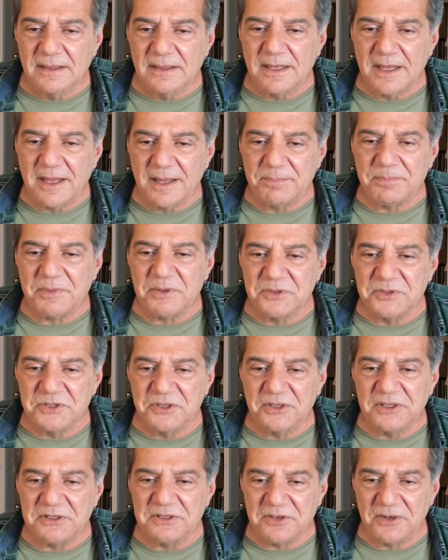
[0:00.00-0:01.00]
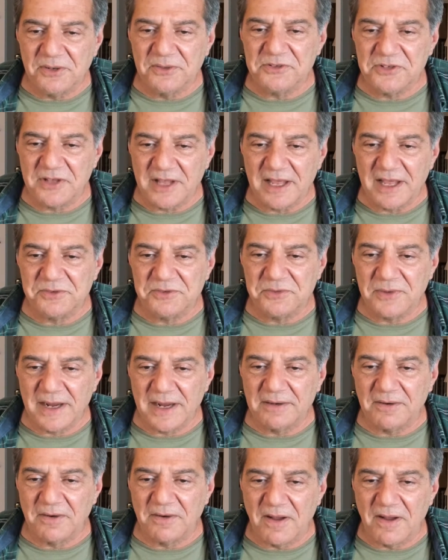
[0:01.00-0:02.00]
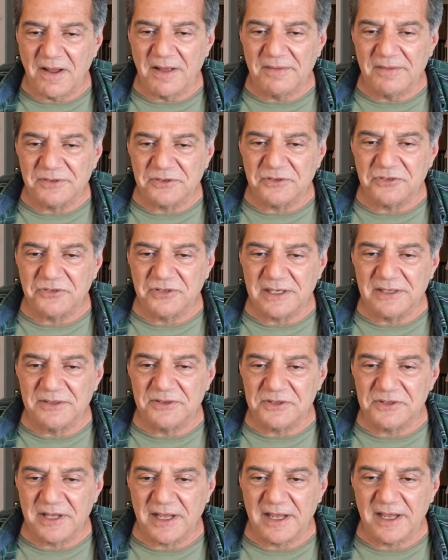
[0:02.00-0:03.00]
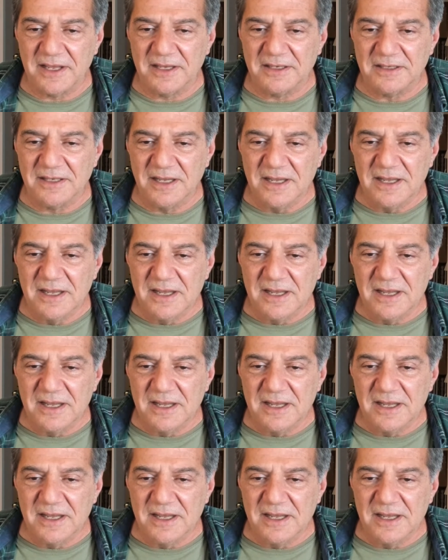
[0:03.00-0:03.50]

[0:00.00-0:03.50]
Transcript: Kip usually turns the head tracker off and centers the head.